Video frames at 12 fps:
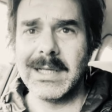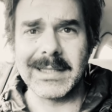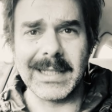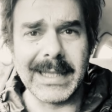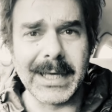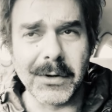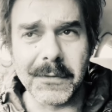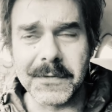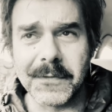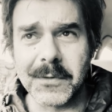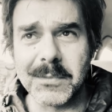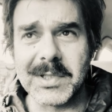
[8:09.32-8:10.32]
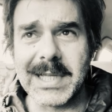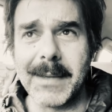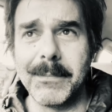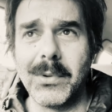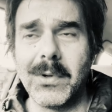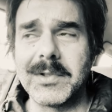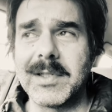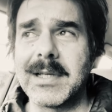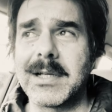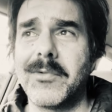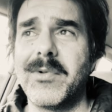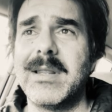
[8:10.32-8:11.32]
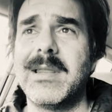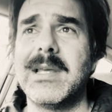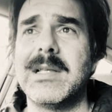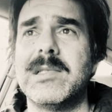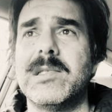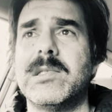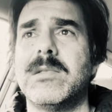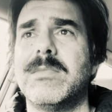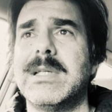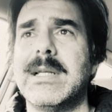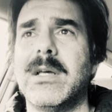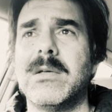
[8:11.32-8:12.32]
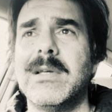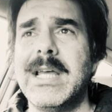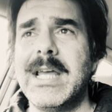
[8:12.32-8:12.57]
The letter from St. Paul to the Corinthians, you know,